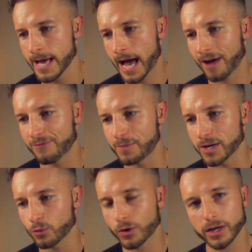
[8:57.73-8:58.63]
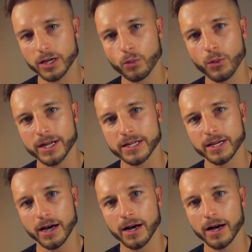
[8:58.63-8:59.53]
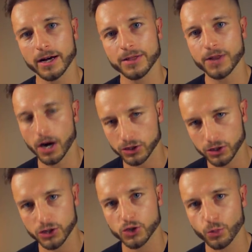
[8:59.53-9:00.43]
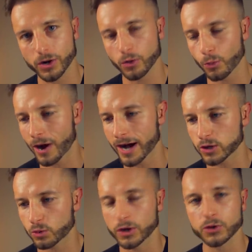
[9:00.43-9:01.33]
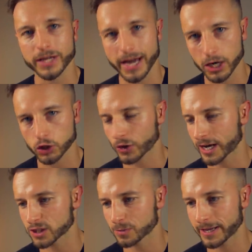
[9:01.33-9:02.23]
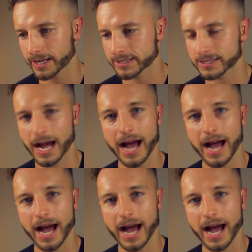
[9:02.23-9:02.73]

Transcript: I've been working with doctors worldwide who are doing hair transplants.